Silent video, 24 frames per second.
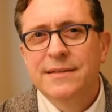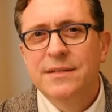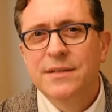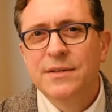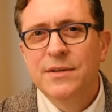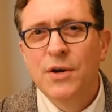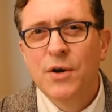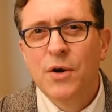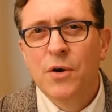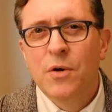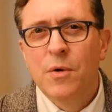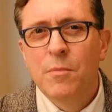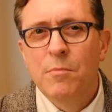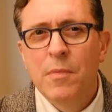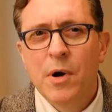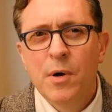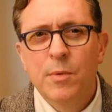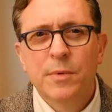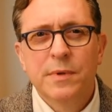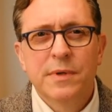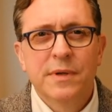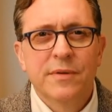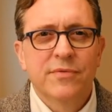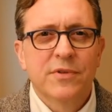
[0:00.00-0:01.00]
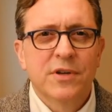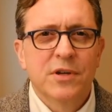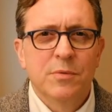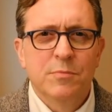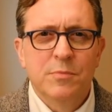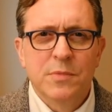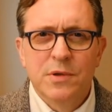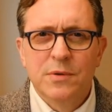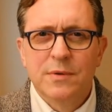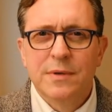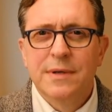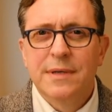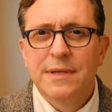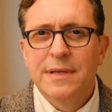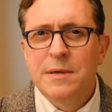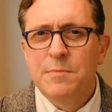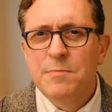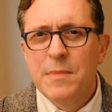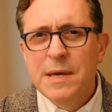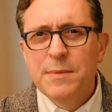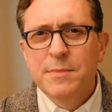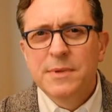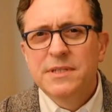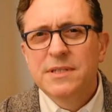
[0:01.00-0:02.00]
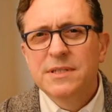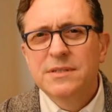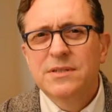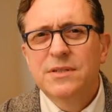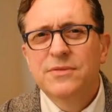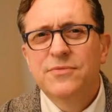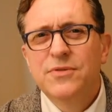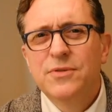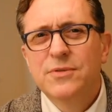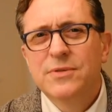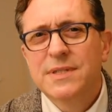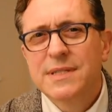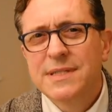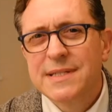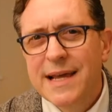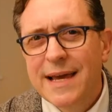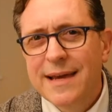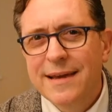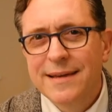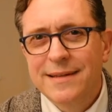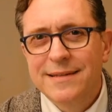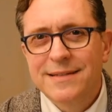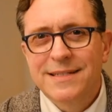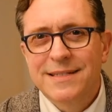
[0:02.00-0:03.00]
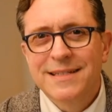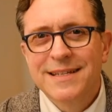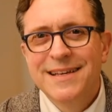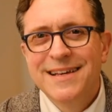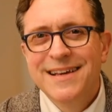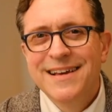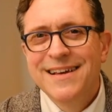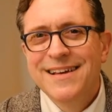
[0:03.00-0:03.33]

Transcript: to know a moment of community, maybe just a few seconds